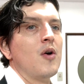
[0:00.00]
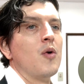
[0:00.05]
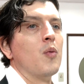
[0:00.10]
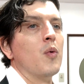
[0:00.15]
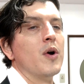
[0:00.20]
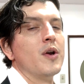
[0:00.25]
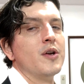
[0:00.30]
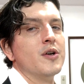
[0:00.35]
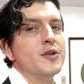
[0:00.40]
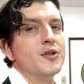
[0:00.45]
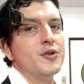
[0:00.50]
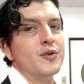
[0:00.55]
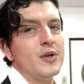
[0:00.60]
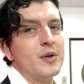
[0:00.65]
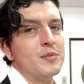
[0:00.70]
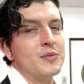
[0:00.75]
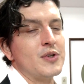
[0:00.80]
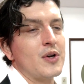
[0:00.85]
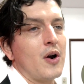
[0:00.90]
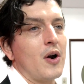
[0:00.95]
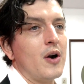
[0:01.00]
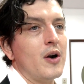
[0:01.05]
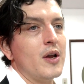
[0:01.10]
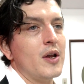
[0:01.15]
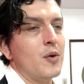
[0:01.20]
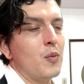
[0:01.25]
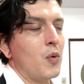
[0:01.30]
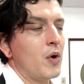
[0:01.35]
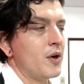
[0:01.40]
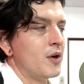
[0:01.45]
what your dreams are,
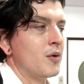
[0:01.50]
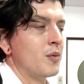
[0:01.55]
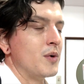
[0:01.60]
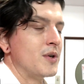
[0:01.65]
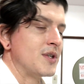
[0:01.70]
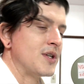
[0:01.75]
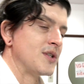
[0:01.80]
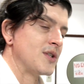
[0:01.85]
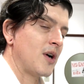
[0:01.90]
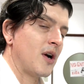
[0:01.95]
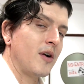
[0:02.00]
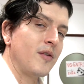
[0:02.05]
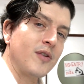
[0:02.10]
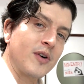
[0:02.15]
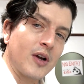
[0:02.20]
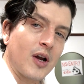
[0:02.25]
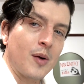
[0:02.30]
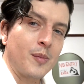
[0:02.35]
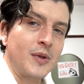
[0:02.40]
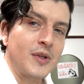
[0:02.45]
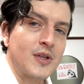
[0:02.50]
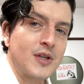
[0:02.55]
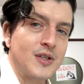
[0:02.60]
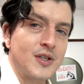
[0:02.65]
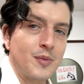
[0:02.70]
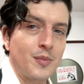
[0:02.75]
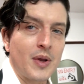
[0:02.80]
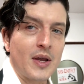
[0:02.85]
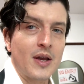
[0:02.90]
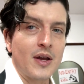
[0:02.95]
and what your wishes are for coming to
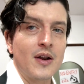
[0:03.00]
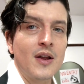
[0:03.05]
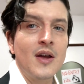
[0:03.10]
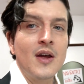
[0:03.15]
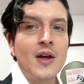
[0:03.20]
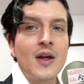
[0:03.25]
Japan.